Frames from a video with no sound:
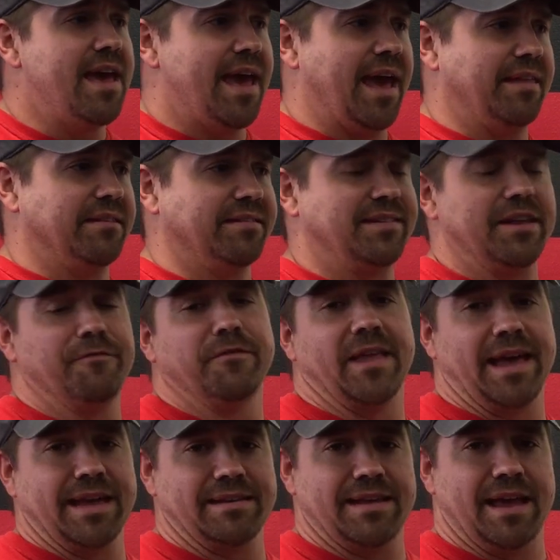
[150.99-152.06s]
And the
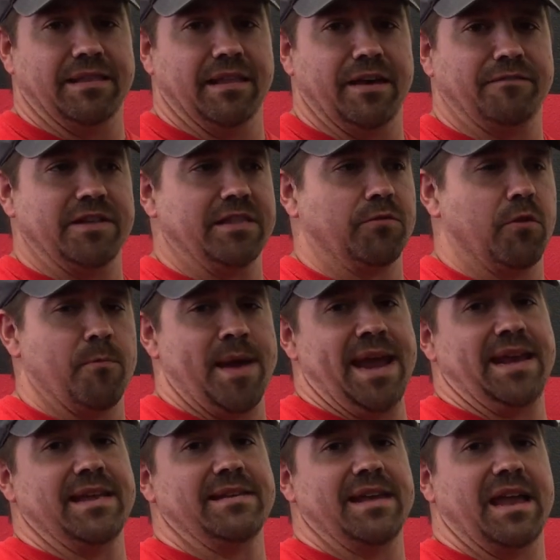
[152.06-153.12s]
stiff-legged deadlift and the
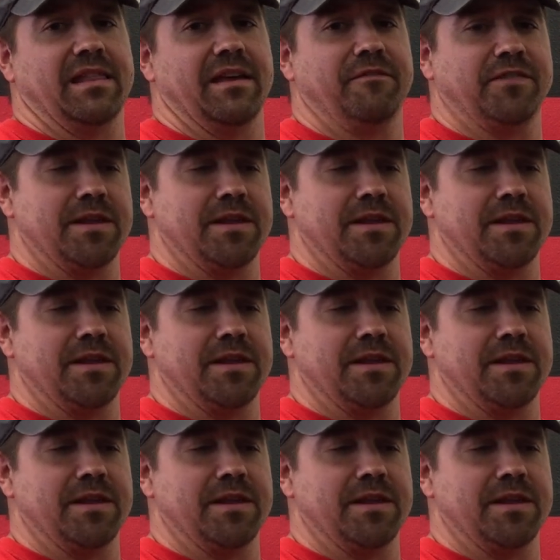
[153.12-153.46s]
Romanian deadlift